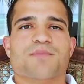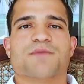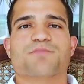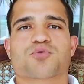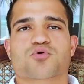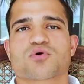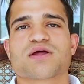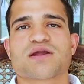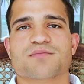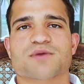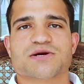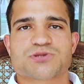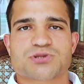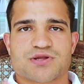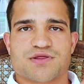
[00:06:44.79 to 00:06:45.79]
But pretty
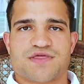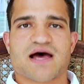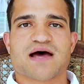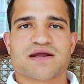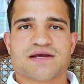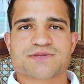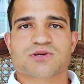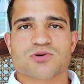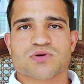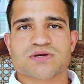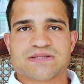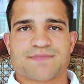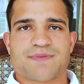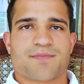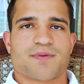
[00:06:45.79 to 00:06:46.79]
much that is going
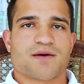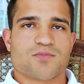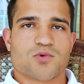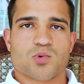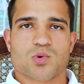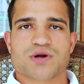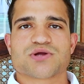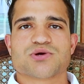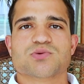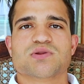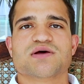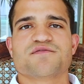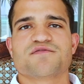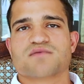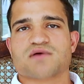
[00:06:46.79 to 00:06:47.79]
to pop up. Where do you
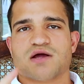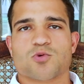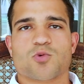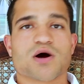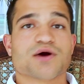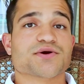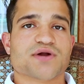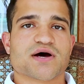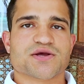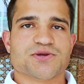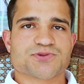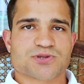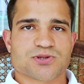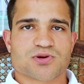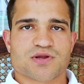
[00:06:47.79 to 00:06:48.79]
live and why you're not
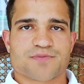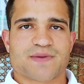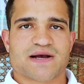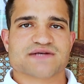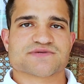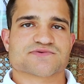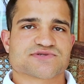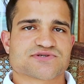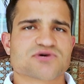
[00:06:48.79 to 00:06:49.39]
using your other passport?